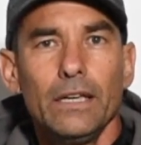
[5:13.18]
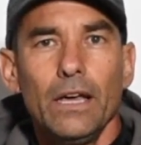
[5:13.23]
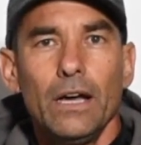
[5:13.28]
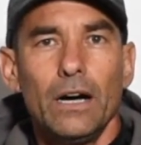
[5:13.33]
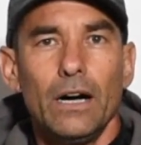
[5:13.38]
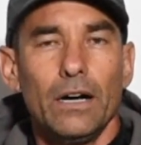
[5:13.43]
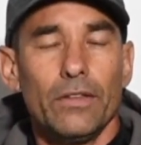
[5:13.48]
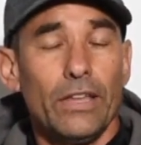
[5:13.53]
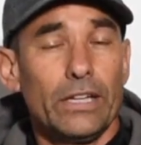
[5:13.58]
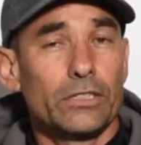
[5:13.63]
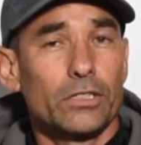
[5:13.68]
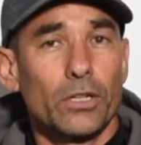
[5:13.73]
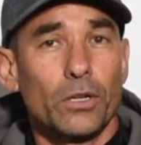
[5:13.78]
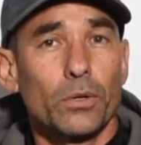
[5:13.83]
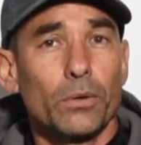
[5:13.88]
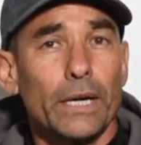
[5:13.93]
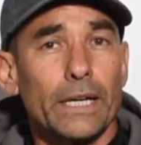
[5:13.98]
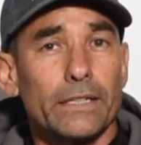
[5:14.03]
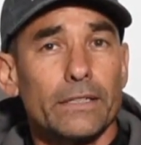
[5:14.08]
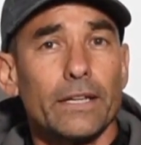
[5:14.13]
that's a
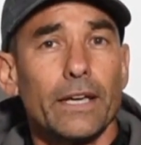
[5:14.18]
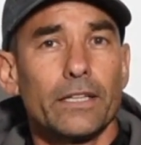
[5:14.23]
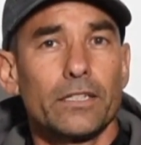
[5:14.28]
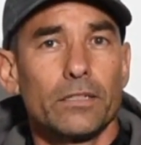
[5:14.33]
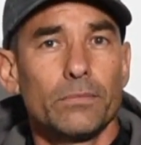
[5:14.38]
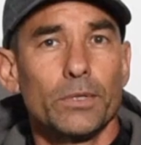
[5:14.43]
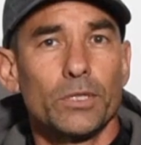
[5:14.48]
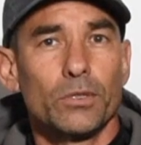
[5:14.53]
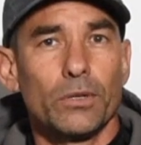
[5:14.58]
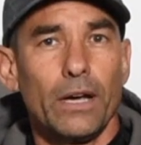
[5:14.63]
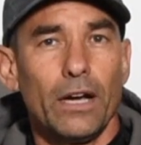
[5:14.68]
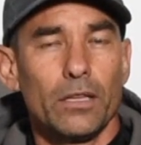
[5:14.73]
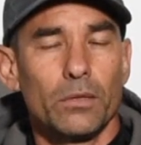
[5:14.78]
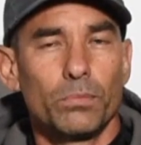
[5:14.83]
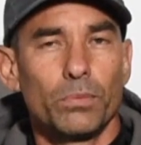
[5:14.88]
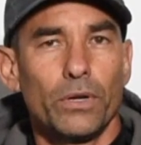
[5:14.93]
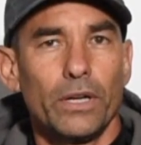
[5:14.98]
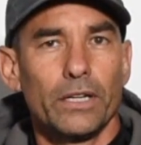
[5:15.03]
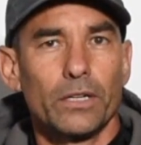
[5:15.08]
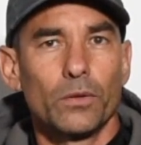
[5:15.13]
great testament to how
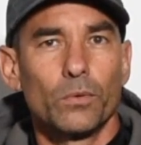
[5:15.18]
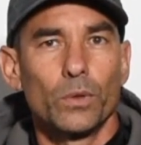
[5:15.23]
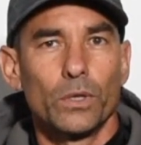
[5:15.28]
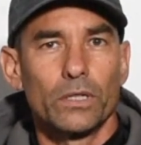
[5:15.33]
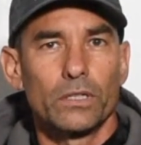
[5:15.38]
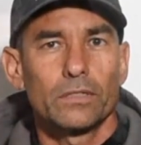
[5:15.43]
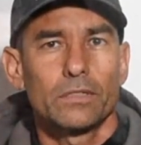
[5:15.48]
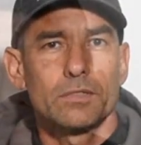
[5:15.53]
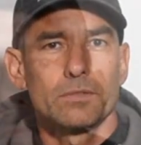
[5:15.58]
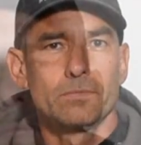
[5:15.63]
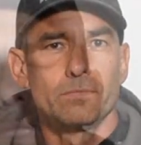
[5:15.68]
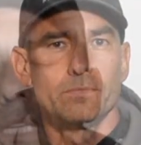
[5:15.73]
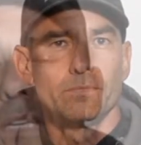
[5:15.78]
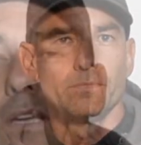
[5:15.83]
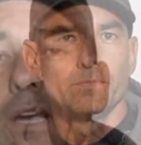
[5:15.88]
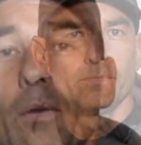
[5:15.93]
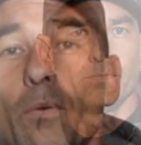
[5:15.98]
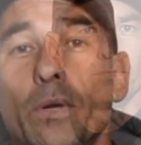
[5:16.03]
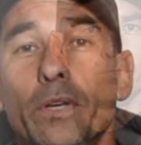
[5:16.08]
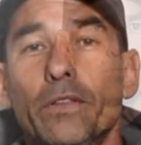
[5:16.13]
the product works.
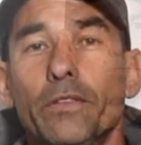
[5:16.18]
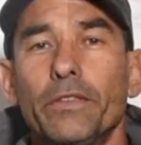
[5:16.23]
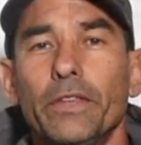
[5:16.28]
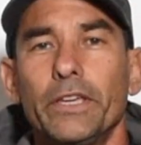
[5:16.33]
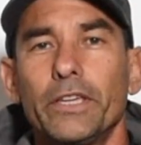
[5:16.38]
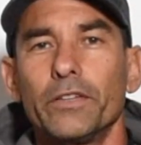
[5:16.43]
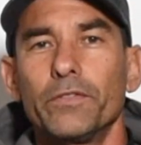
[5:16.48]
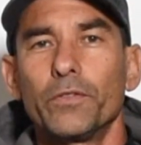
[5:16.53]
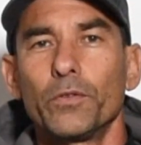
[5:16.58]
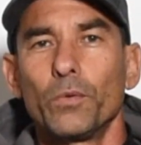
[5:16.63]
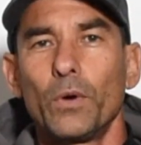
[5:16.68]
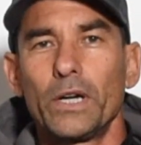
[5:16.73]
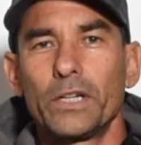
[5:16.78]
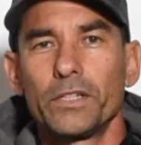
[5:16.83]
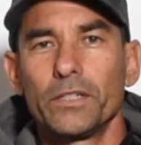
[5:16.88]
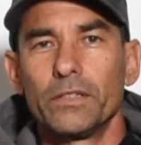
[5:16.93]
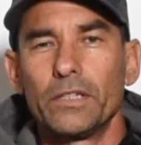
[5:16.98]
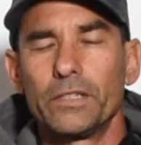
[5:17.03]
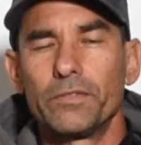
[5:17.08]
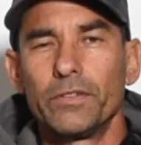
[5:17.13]
I wanted to thank you for
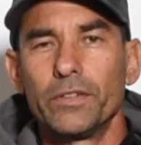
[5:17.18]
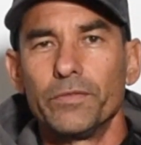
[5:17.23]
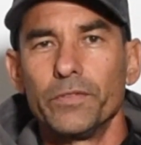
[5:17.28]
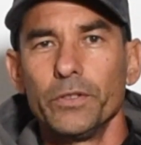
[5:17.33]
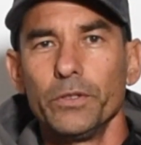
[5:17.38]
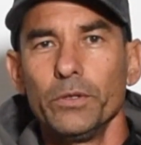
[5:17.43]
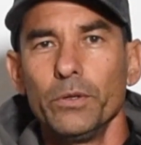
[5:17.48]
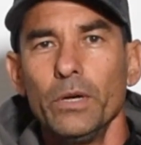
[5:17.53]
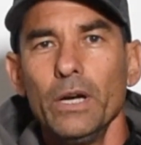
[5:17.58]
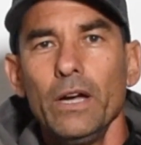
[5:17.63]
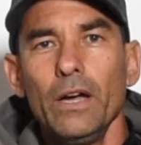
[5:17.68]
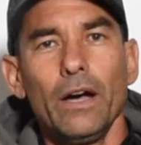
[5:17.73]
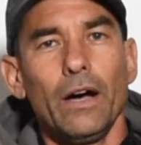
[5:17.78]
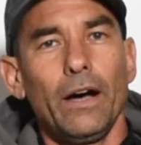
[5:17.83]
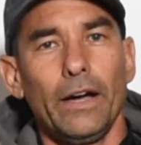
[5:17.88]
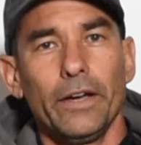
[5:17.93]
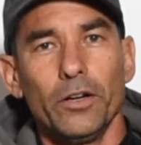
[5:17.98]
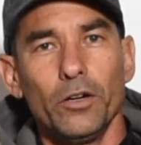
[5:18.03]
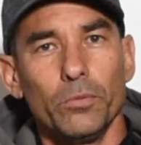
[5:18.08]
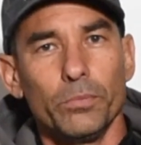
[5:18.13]
watching this review.
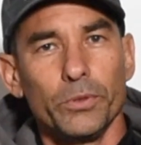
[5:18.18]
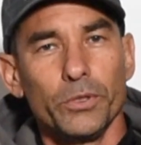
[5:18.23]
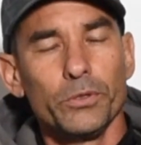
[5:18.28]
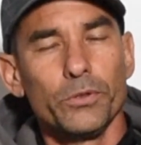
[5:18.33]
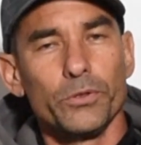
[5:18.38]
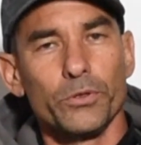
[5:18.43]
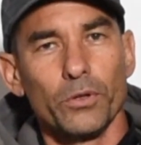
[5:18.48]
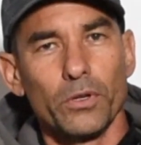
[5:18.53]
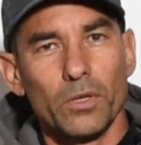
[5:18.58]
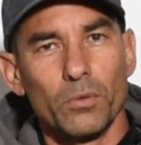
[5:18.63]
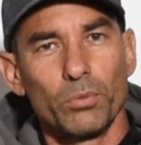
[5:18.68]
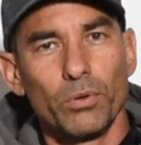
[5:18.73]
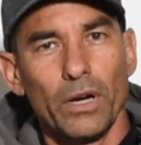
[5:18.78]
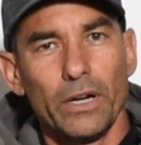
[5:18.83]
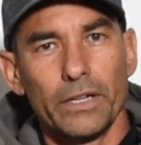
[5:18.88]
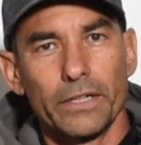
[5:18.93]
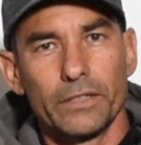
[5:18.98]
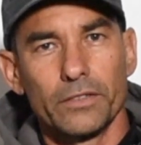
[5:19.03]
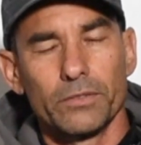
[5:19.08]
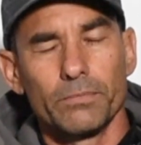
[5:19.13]
I hope you enjoy the
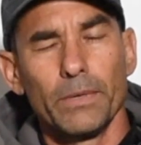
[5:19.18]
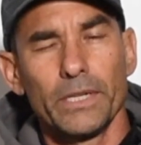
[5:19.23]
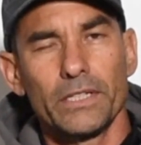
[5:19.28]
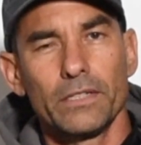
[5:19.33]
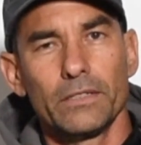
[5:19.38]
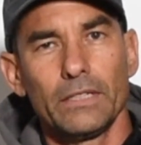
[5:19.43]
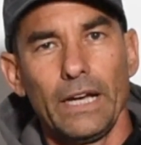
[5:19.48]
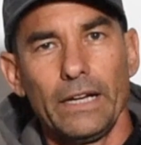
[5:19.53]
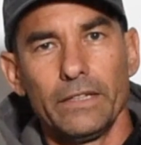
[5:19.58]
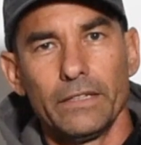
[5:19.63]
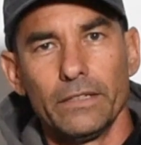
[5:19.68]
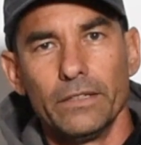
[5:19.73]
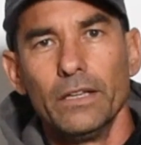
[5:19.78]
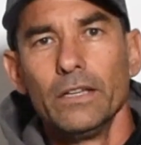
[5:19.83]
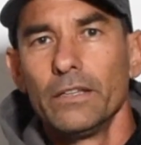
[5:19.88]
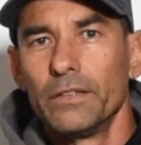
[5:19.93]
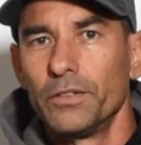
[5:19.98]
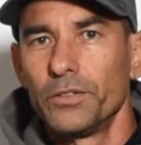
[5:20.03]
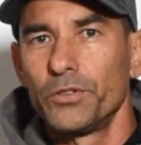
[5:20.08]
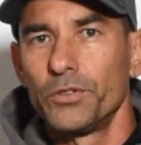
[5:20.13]
product as much as I did.
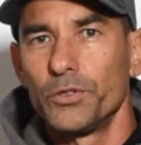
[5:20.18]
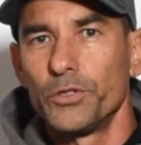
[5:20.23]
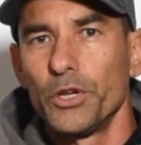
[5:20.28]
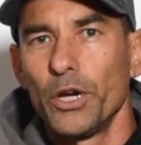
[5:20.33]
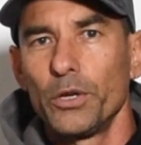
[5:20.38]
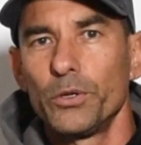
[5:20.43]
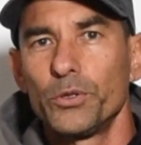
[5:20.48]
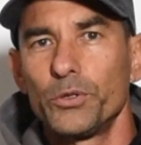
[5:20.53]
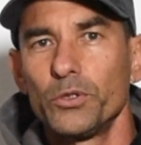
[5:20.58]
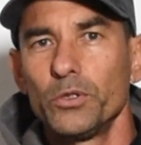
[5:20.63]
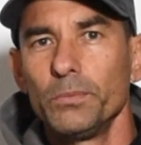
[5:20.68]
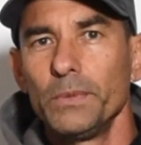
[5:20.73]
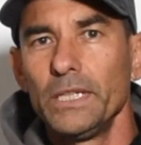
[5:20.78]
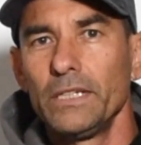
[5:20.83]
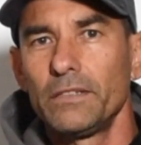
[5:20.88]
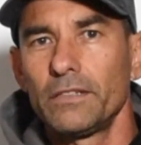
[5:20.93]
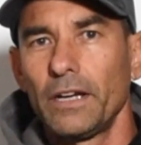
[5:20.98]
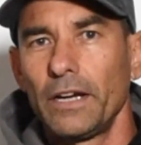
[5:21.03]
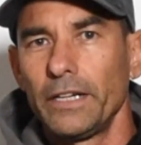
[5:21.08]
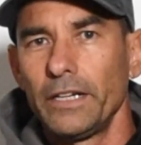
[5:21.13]
This is John Asumi
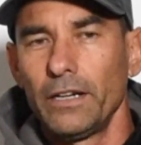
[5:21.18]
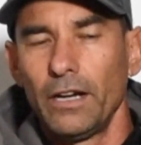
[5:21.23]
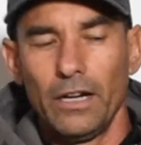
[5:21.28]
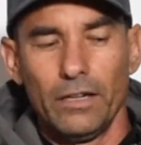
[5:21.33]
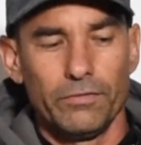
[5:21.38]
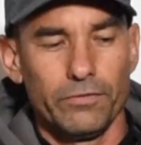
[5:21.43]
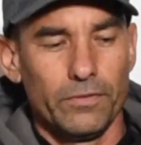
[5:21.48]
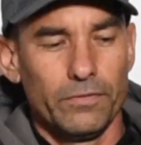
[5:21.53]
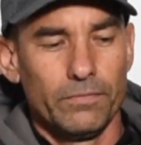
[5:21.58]
signing off.